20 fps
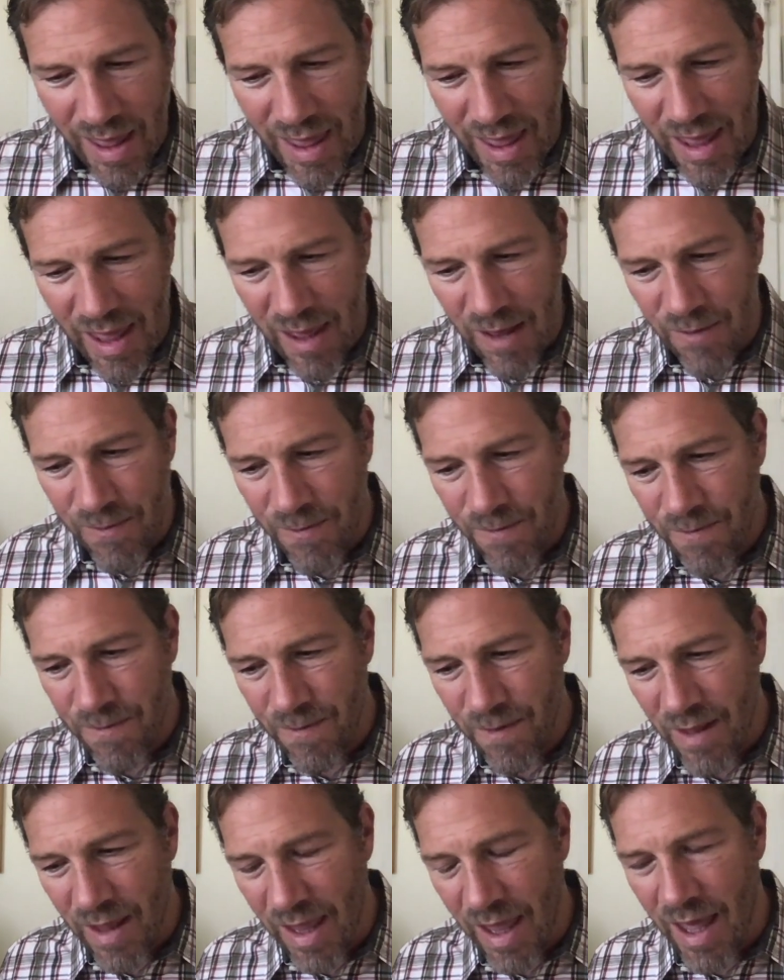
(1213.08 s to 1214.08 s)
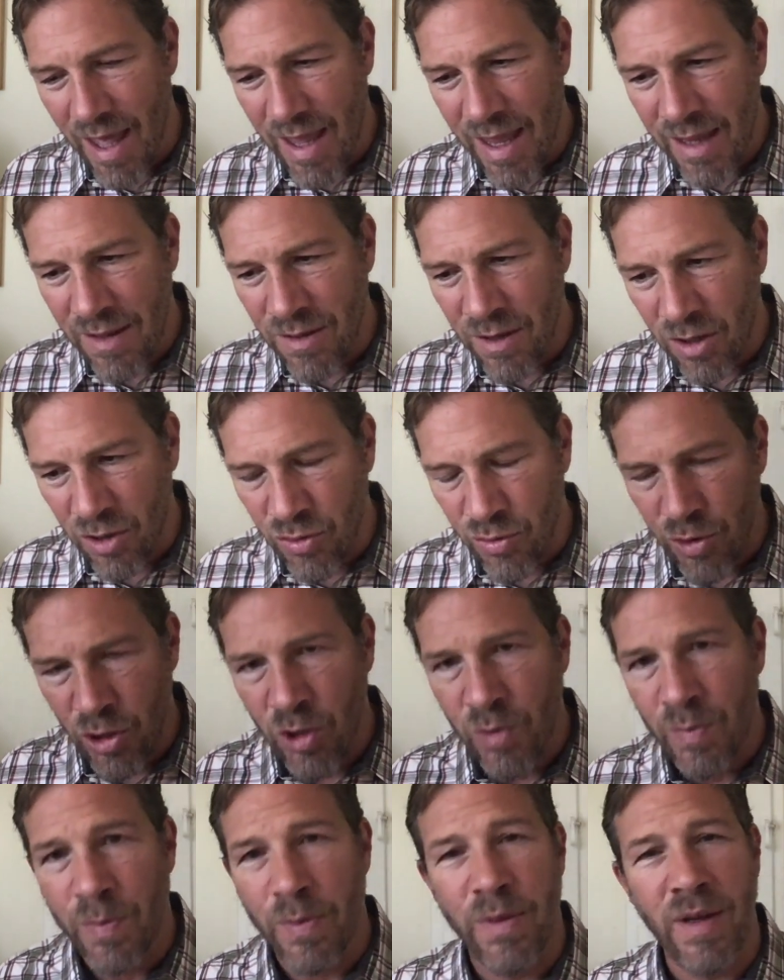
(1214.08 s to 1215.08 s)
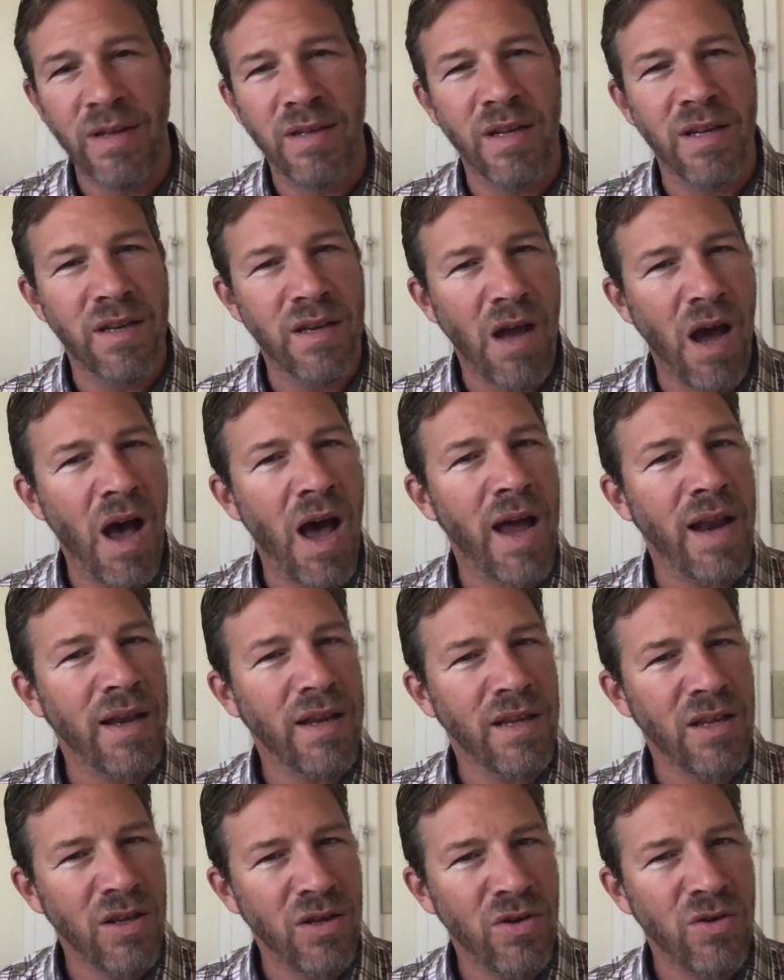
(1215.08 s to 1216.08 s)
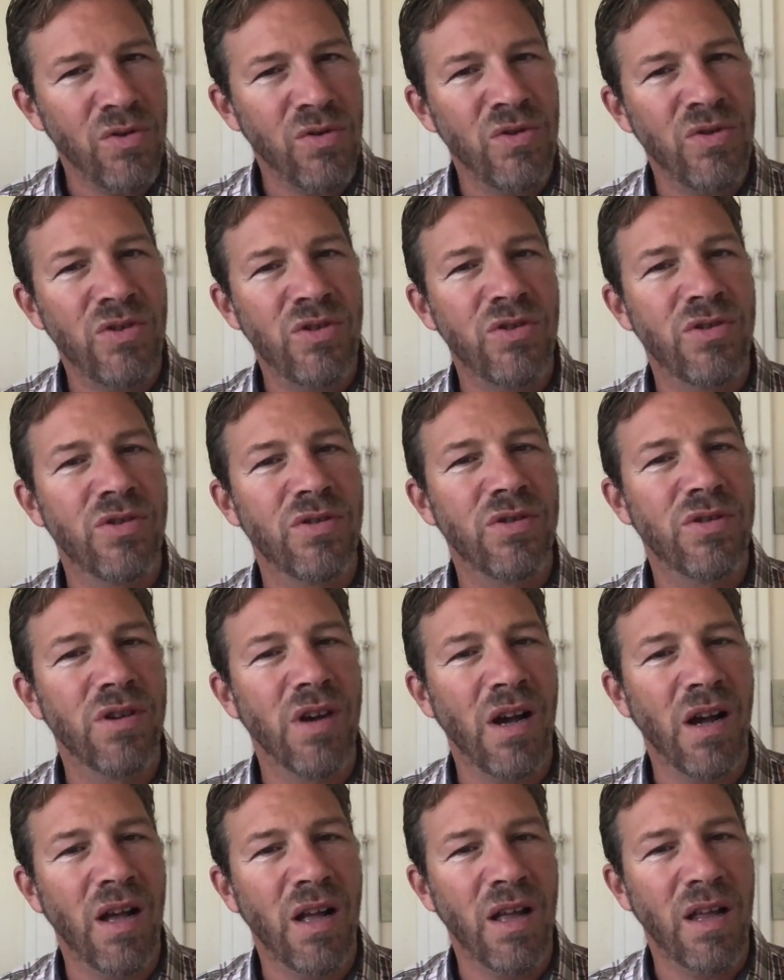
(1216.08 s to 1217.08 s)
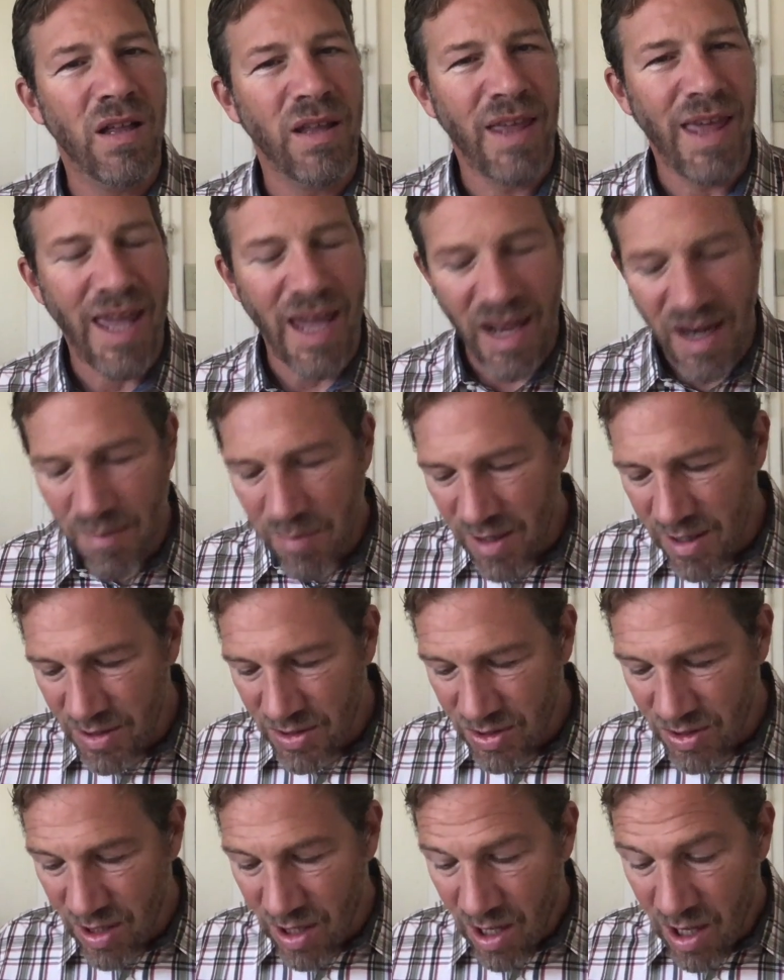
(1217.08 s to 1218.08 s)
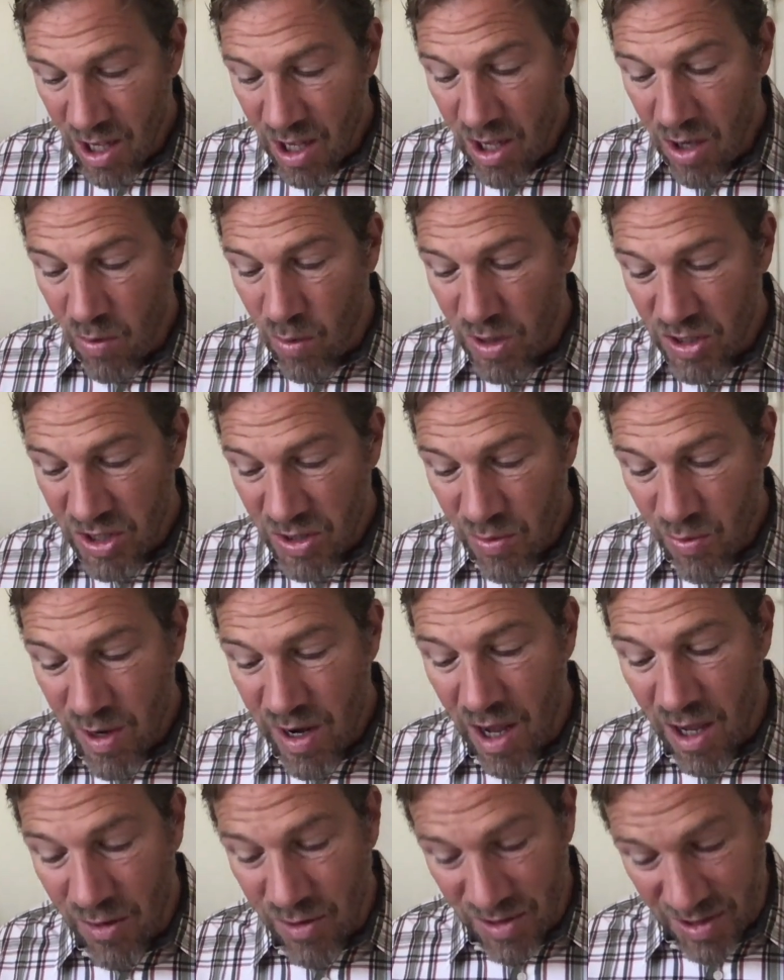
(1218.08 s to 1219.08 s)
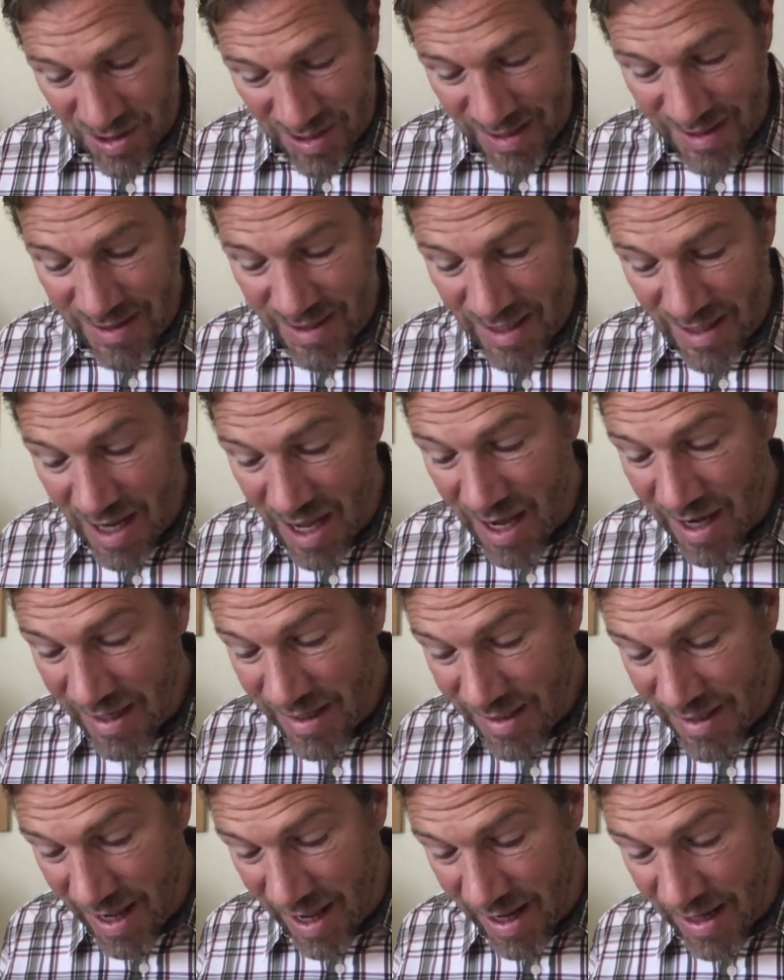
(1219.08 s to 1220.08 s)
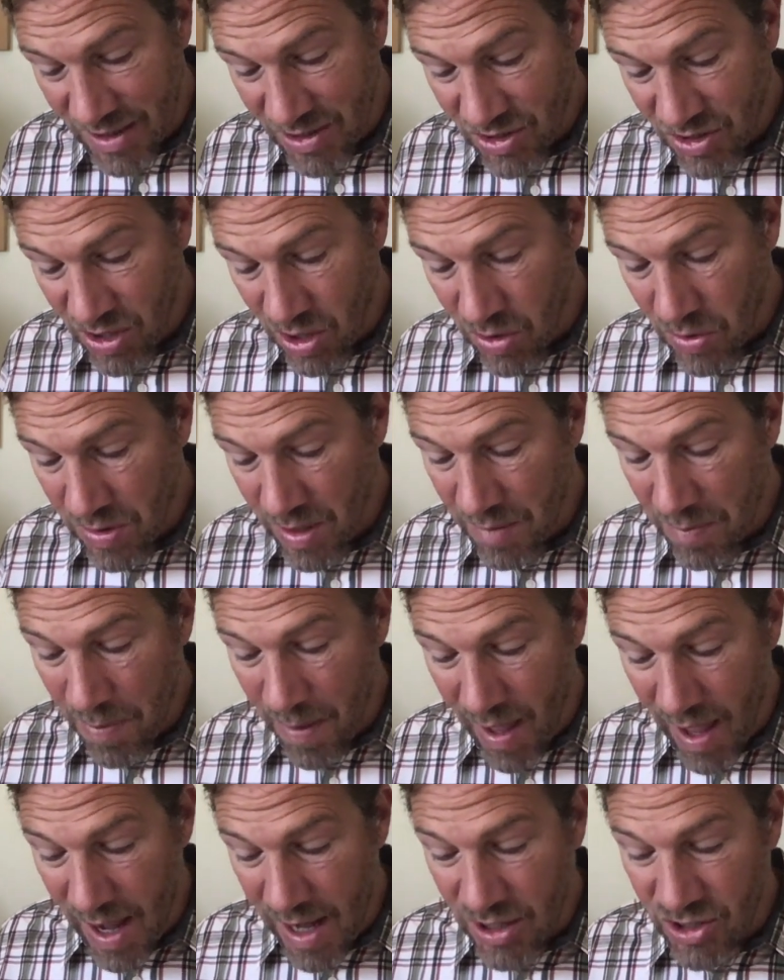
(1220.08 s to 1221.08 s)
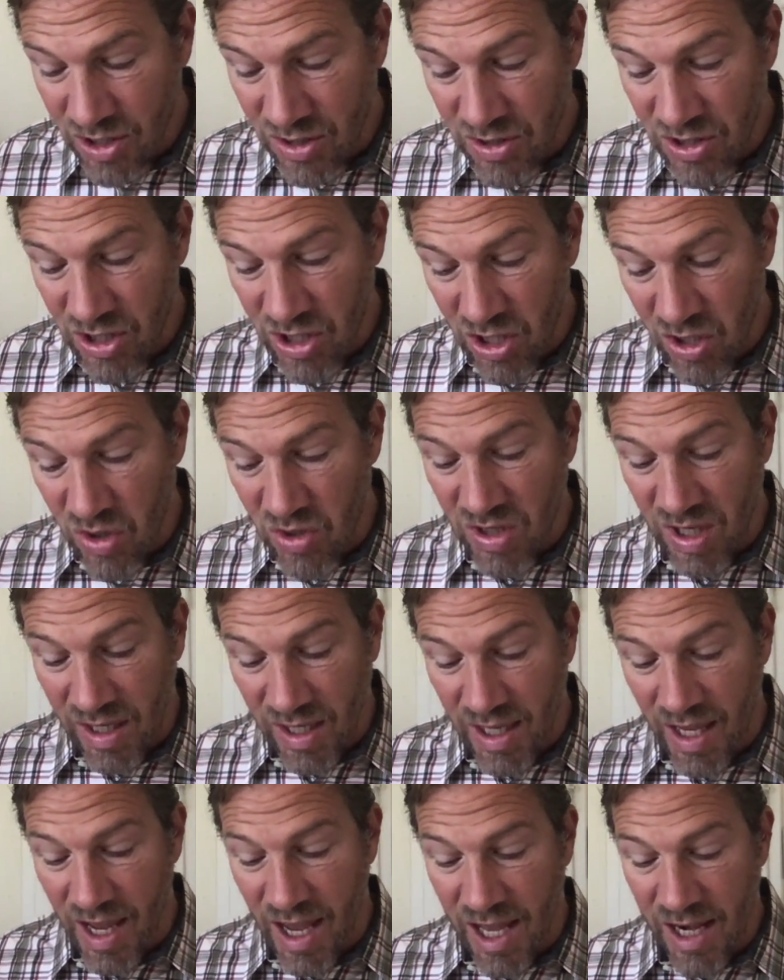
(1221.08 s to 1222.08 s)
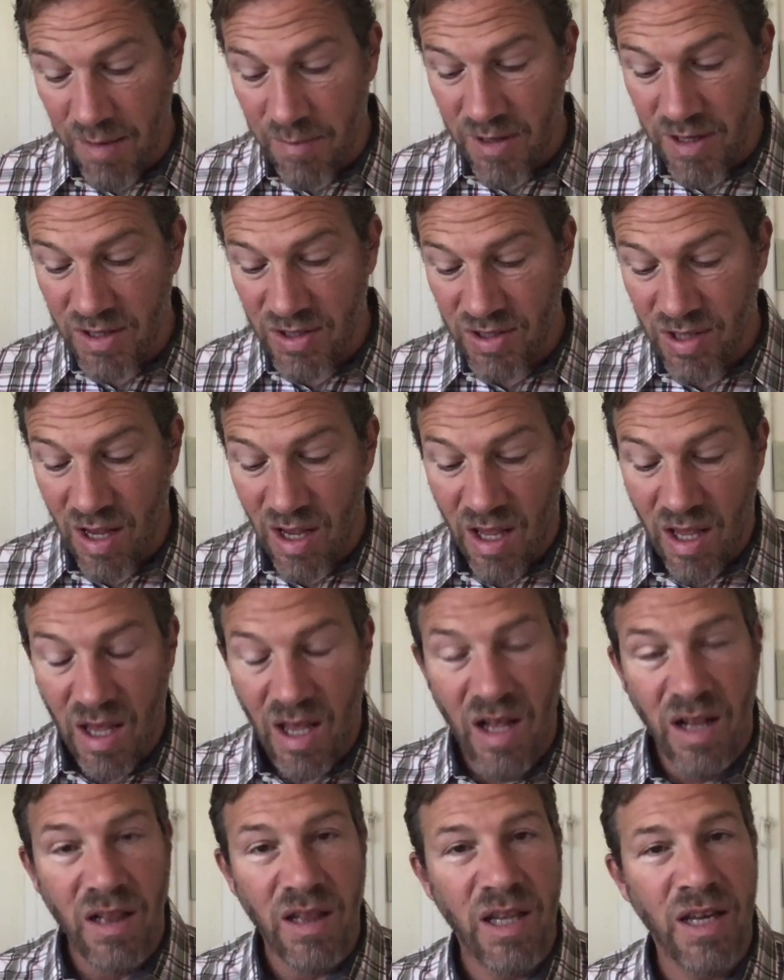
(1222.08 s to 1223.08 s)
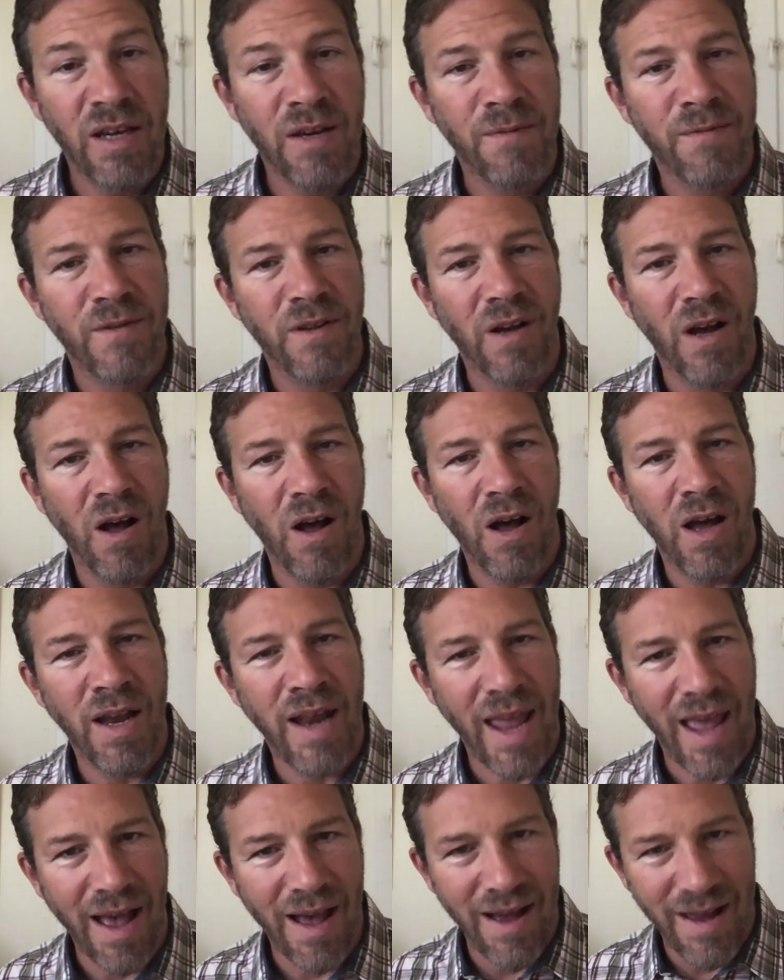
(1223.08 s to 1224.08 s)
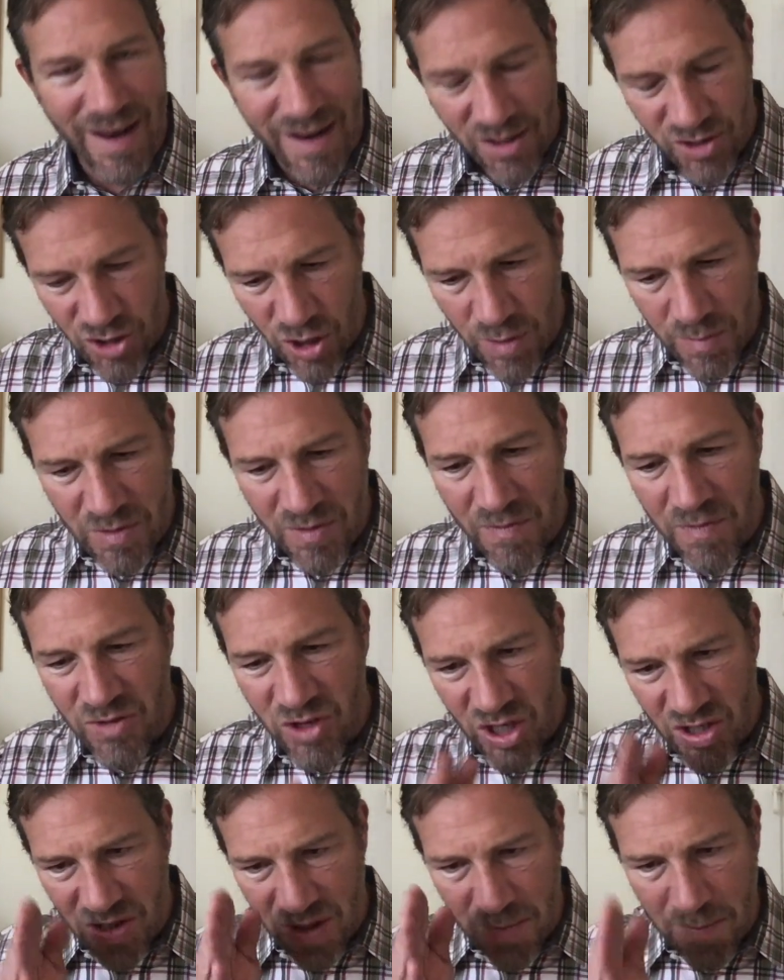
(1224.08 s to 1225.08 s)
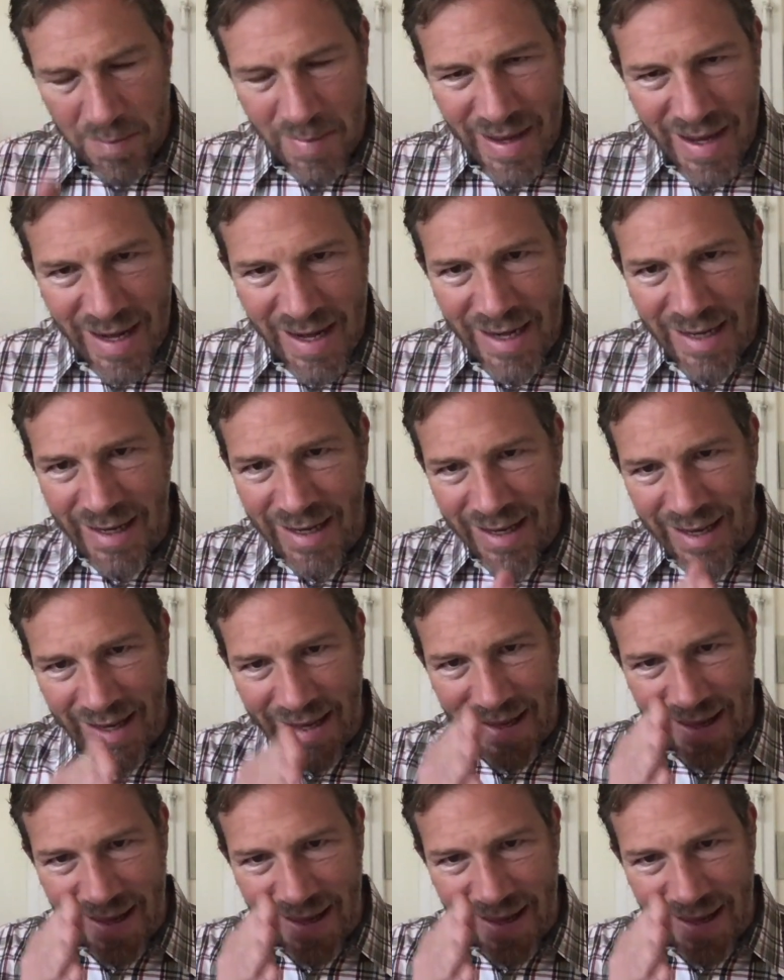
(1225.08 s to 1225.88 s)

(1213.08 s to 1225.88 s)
If in the group that did not use cannabis was 369 days, so that patients using cannabis lived on, in terms of just the mean